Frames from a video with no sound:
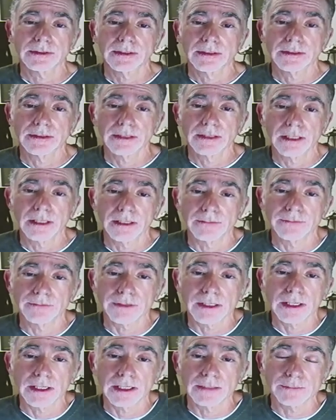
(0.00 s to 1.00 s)
of the kind
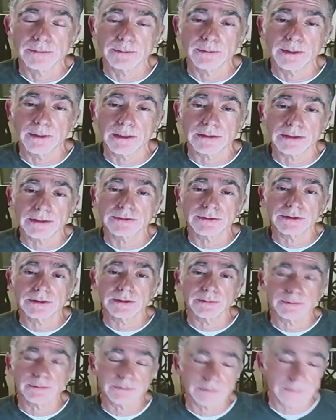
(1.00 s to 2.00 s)
we want to see, which is
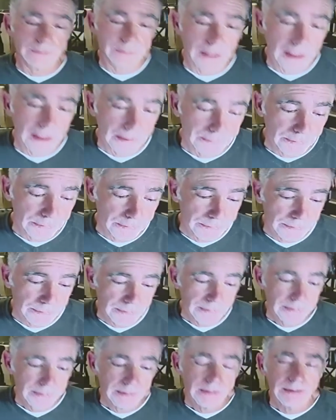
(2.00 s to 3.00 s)
doctors
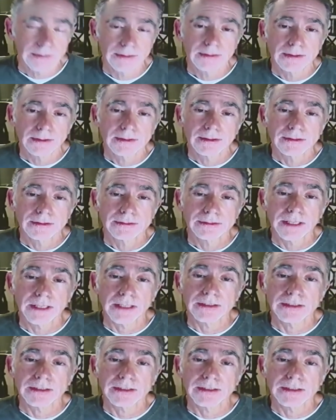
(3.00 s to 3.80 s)
taking their